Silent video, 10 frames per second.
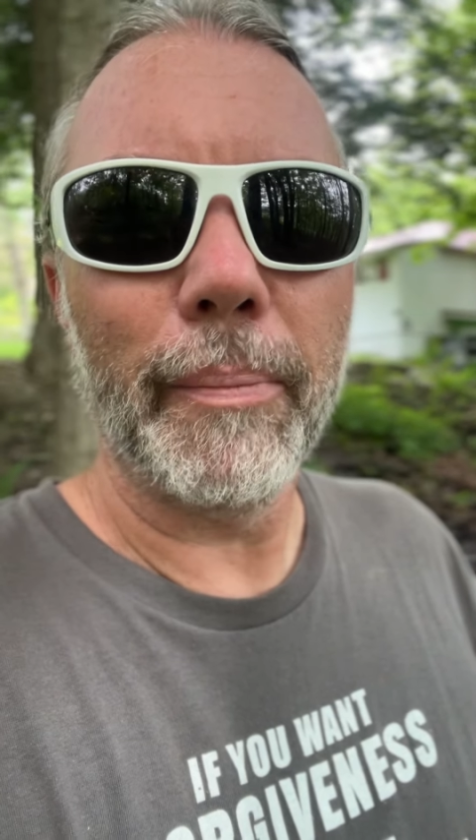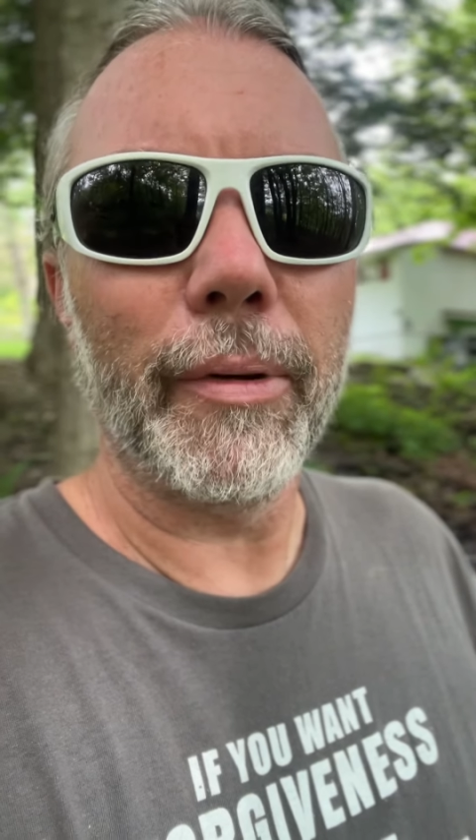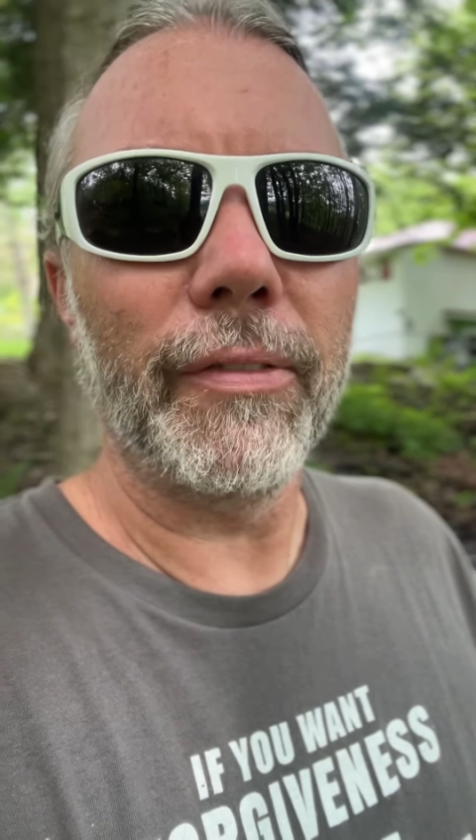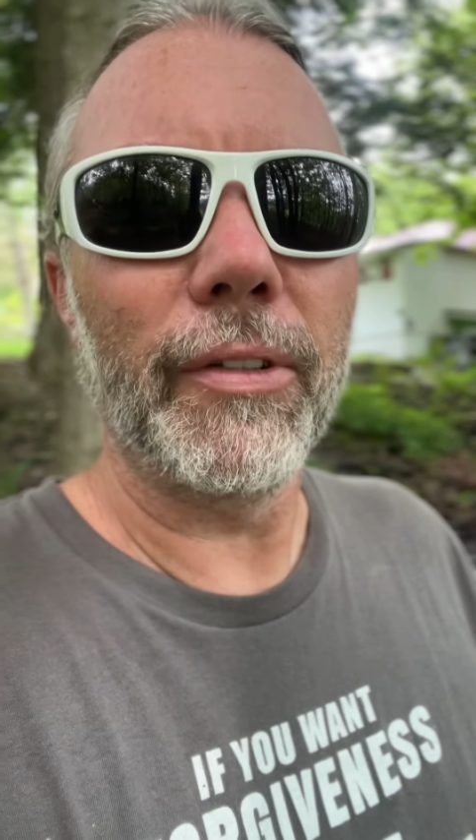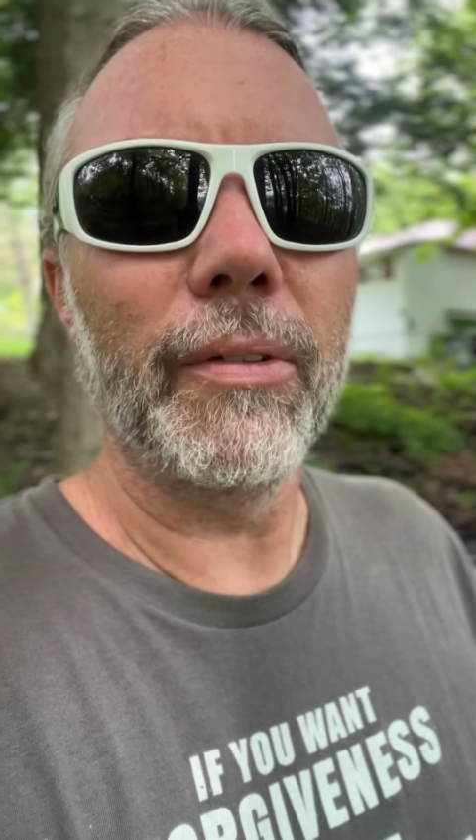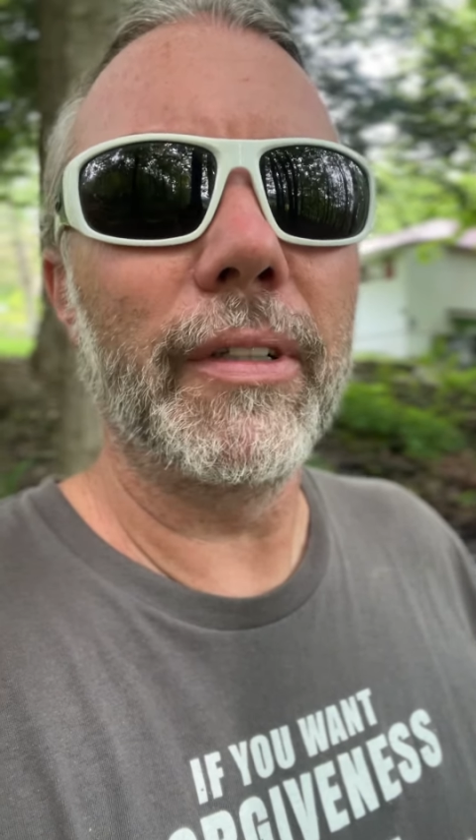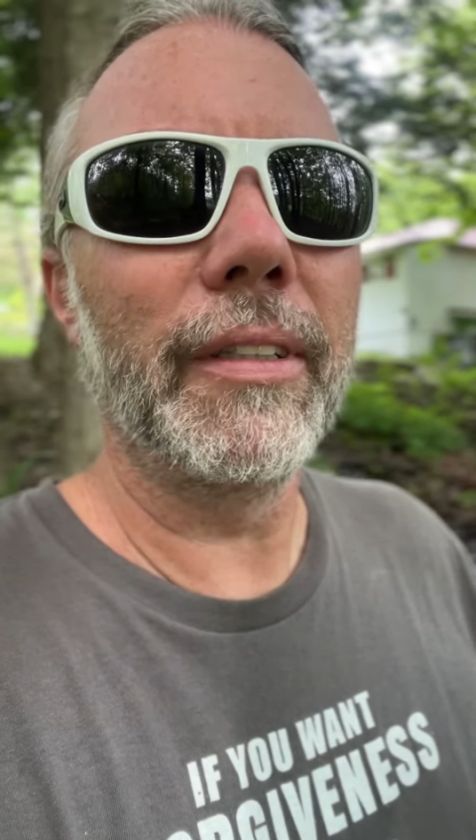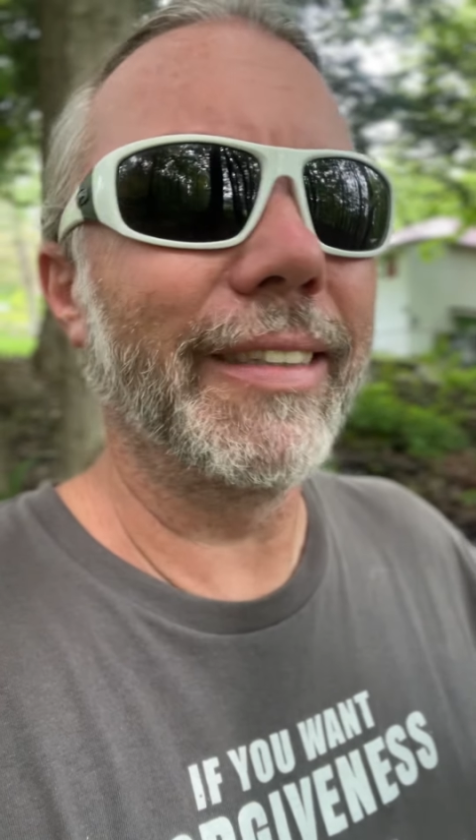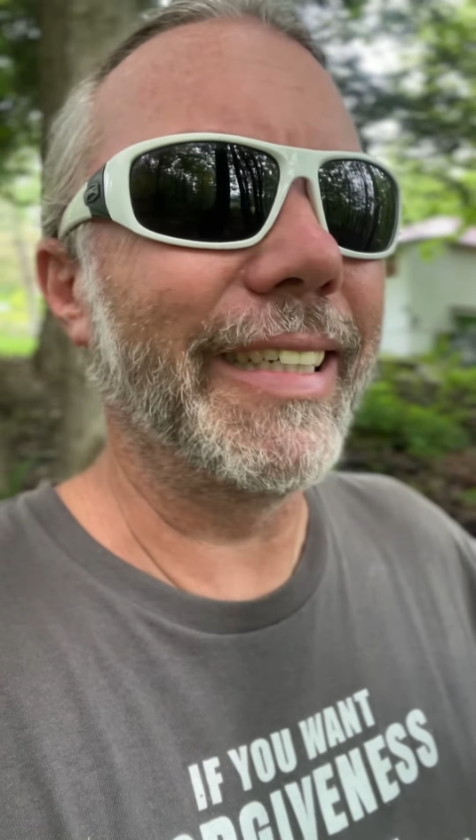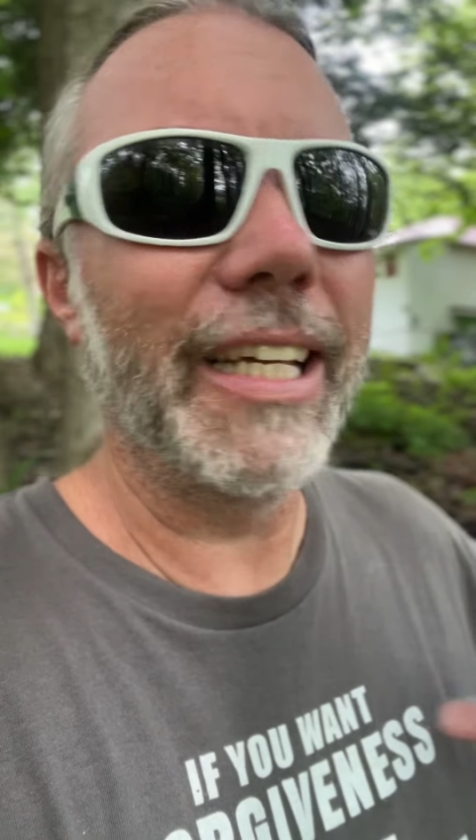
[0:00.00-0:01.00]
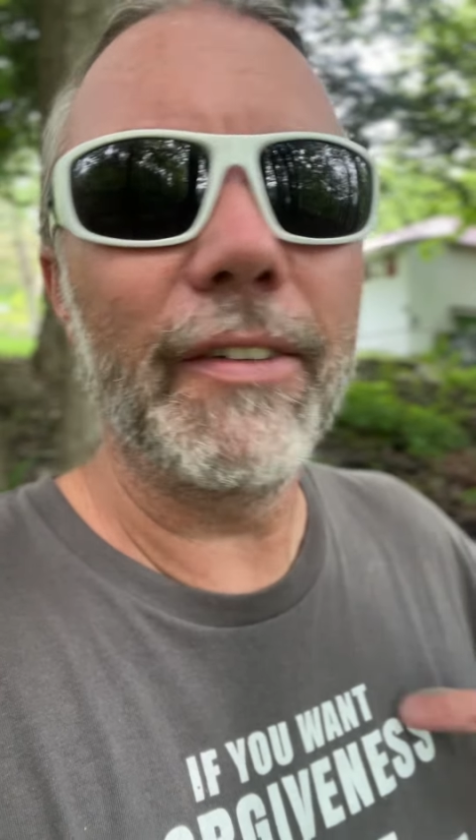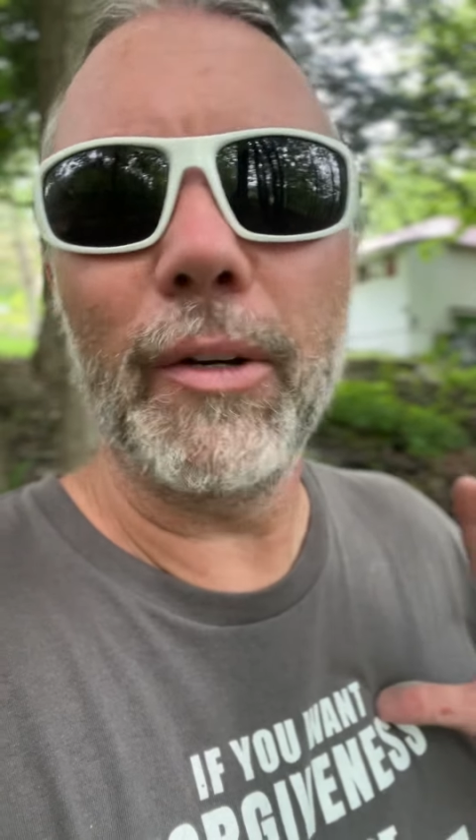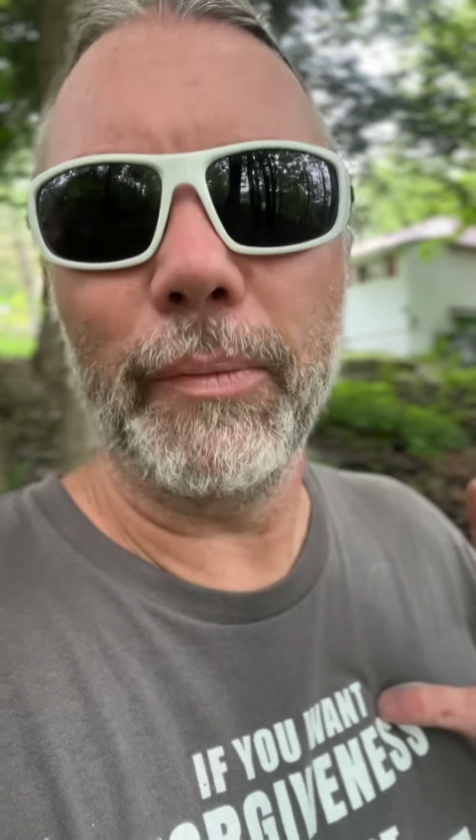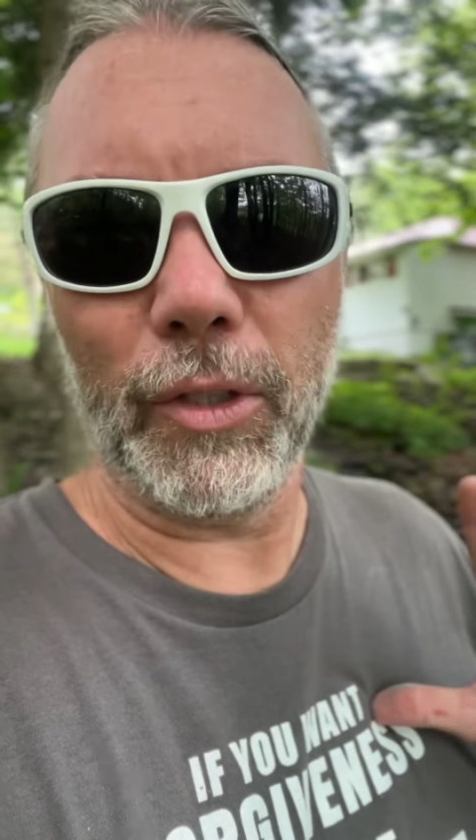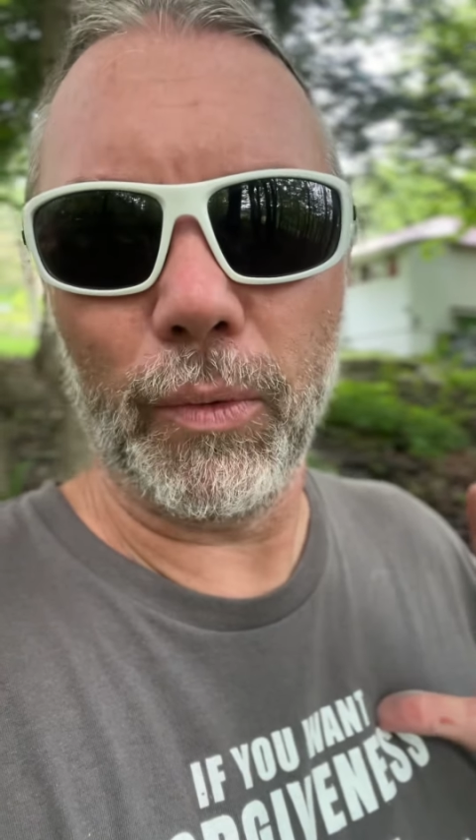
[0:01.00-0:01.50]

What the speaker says: But if you give up this